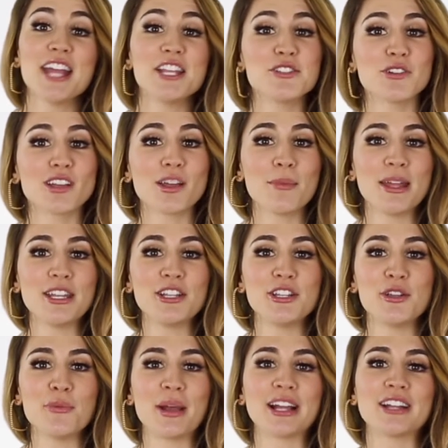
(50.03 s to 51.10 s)
It's
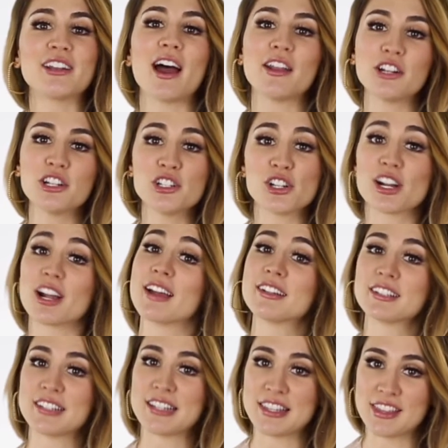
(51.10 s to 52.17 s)
recommended you wear an undershirt
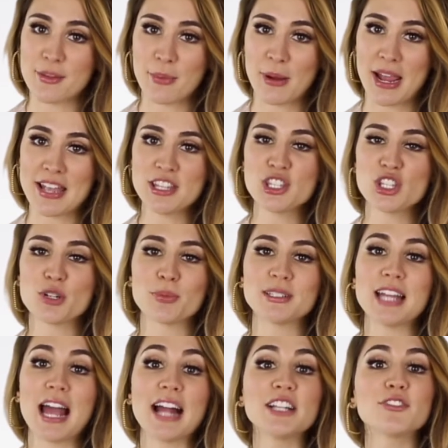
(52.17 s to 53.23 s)
underneath the brace to
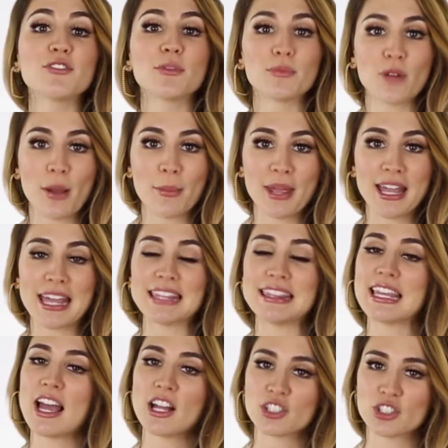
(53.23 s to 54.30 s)
protect from rubbing
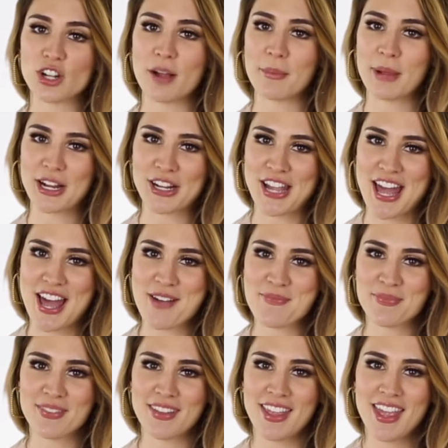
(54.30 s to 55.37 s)
in the underarm
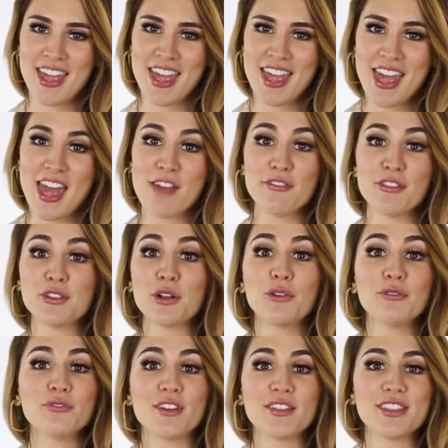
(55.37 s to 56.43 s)
area. If you
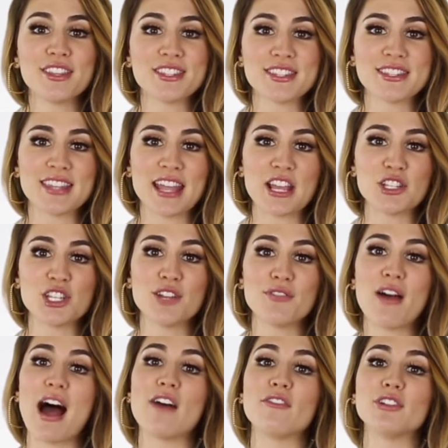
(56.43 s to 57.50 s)
don't feel the sensation
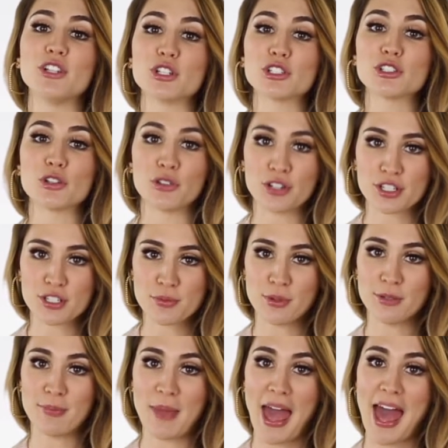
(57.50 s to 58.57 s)
of having your shoulders
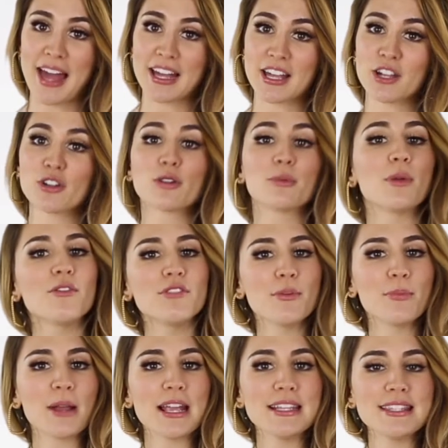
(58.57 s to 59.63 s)
pulled back, remove
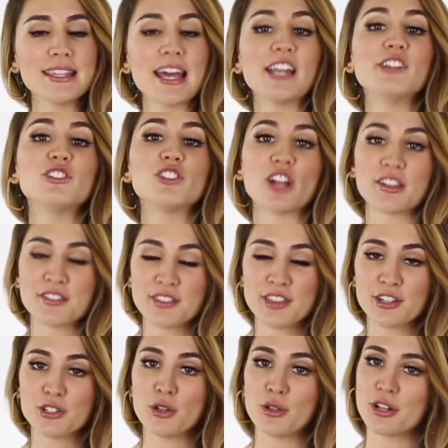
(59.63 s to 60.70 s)
the brace and adjust
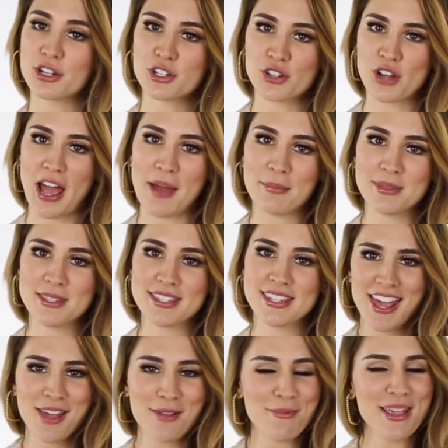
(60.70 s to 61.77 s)
the shoulder straps.
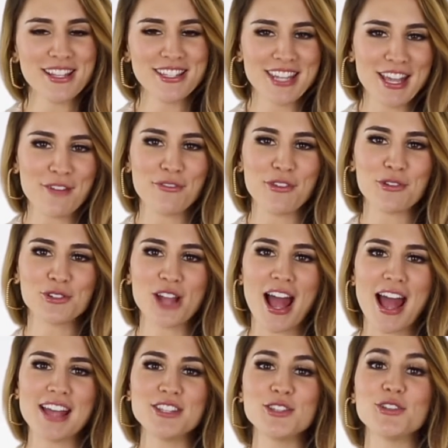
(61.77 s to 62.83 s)
It may take a few
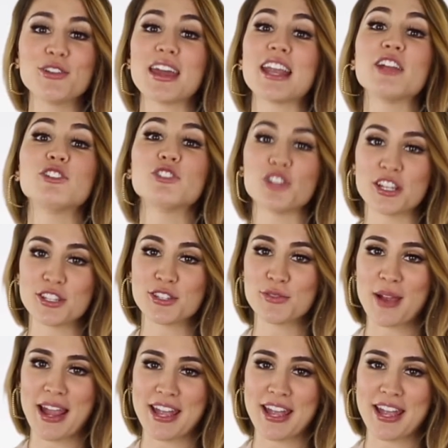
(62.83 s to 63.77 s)
tries to get it just